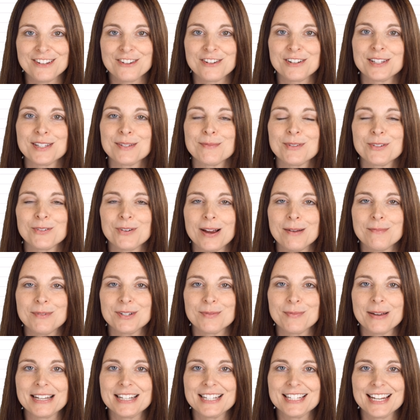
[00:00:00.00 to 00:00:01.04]
You can subscribe
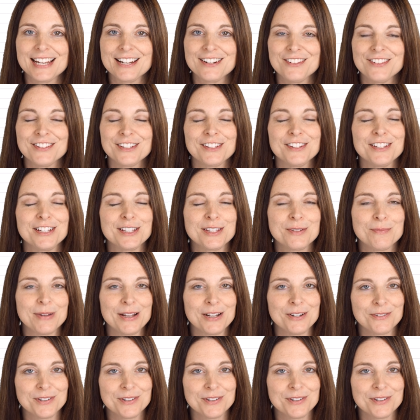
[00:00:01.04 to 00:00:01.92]
to my channel and click the bell